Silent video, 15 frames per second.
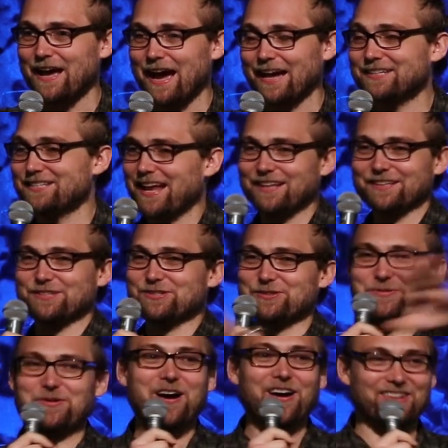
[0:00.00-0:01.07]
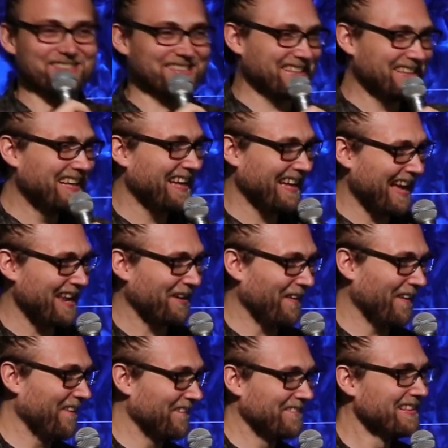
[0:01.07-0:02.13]
I challenge you all at
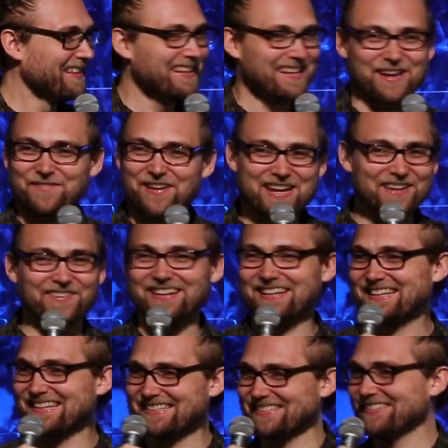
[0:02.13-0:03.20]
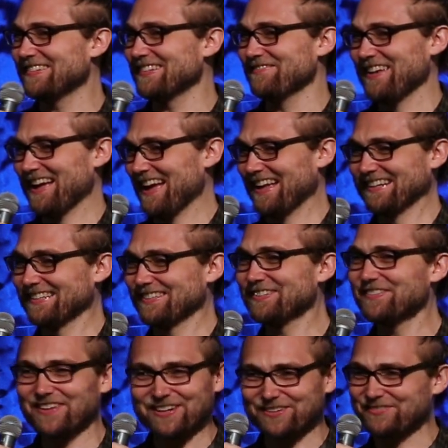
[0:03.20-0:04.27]
home. If anybody could do it, man,
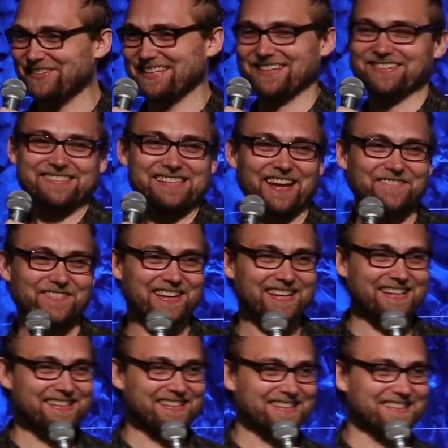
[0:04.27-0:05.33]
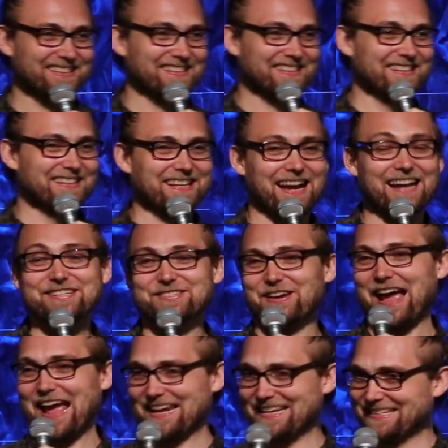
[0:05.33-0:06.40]
you better videotape it. I
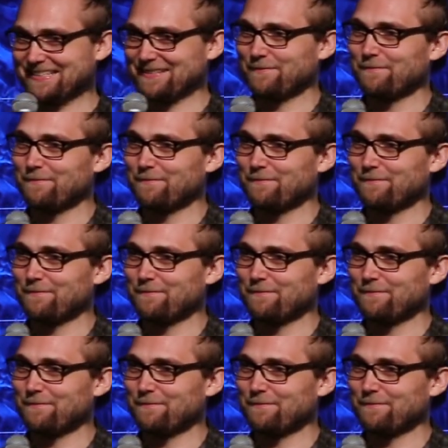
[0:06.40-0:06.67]
tried.